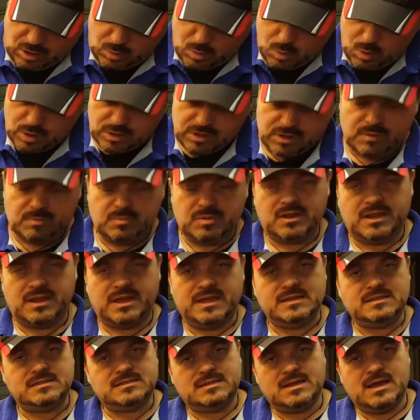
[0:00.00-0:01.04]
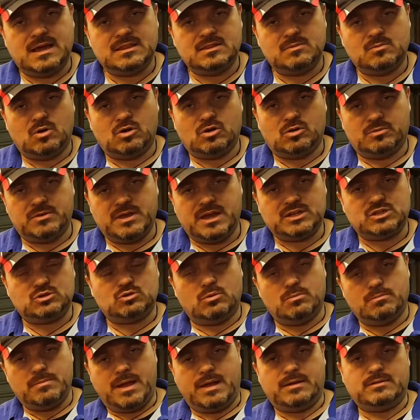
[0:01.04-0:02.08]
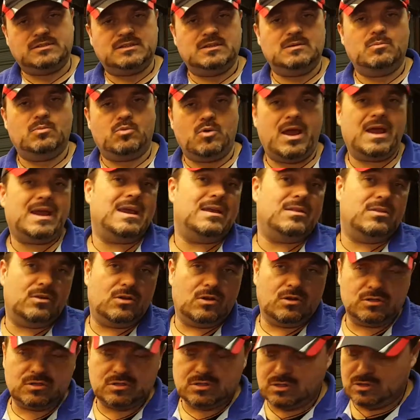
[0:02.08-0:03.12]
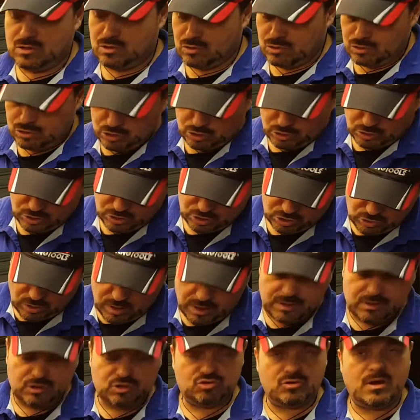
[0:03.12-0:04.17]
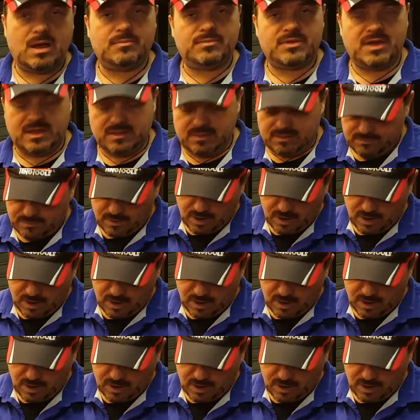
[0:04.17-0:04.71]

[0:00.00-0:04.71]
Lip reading: on one of the plates down the bottom, the actual mounting bracket that goes to the knuckle joint. Try and trap that in the